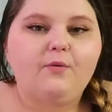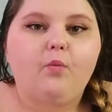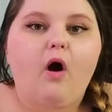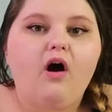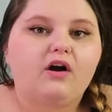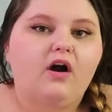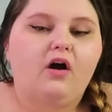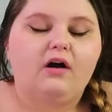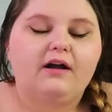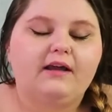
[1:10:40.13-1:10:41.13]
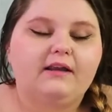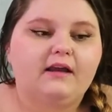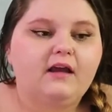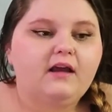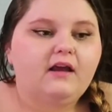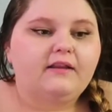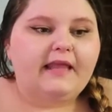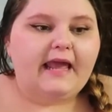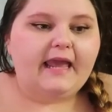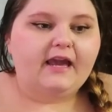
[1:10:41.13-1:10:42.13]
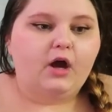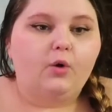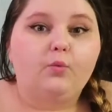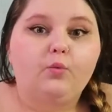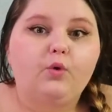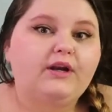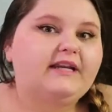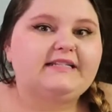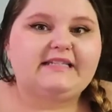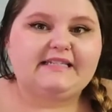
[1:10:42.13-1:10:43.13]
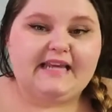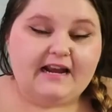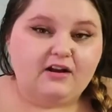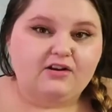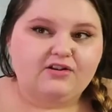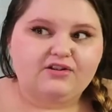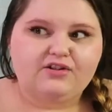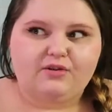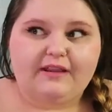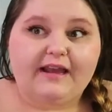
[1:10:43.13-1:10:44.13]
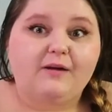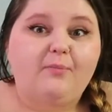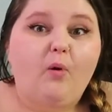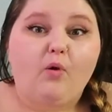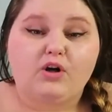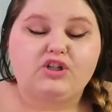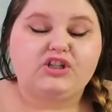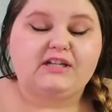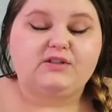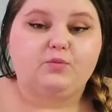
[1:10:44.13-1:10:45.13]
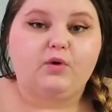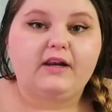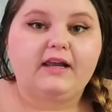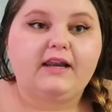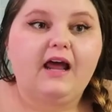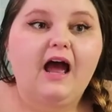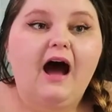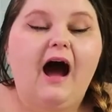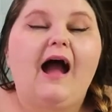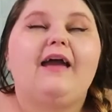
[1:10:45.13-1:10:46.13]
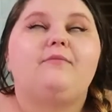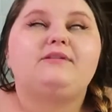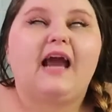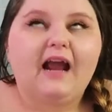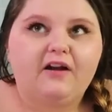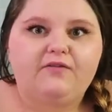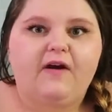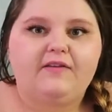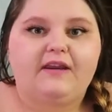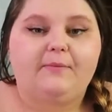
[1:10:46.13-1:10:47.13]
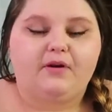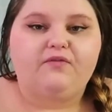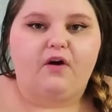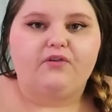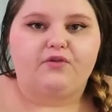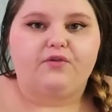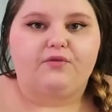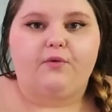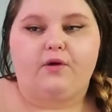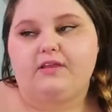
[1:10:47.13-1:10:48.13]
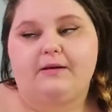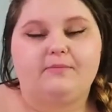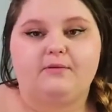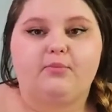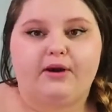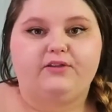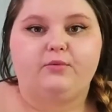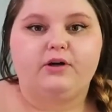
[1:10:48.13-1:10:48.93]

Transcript: I walk on like wooded stairs or like a porch that's wooded, I am terrified that I'm gonna fall through the floor and I'm gonna break the